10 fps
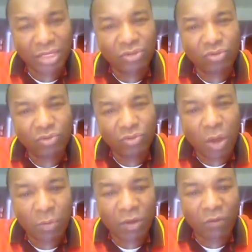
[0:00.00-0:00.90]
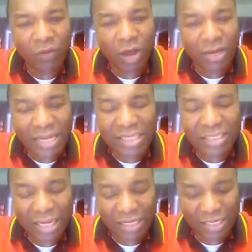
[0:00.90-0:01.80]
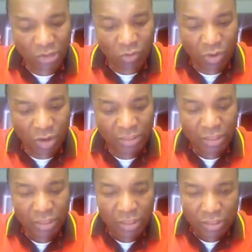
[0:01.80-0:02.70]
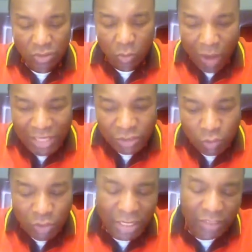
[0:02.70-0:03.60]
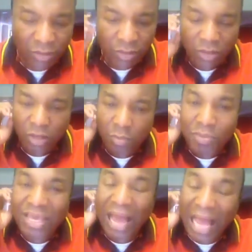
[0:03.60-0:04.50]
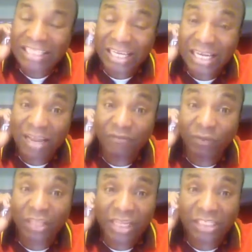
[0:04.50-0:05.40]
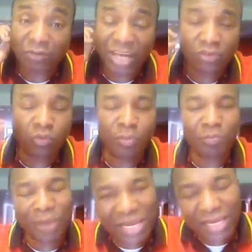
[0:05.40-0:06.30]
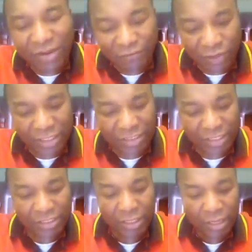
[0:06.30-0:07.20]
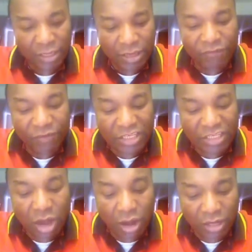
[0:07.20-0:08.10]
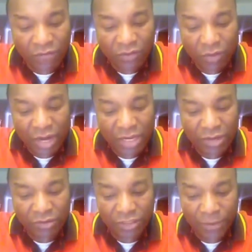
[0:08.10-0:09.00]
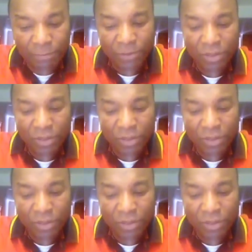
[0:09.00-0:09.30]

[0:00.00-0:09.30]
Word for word: He should know of our needs and requests. So why should we need to be asking him for things? Why should we be begging him for these things? If he's God, if he already knows them.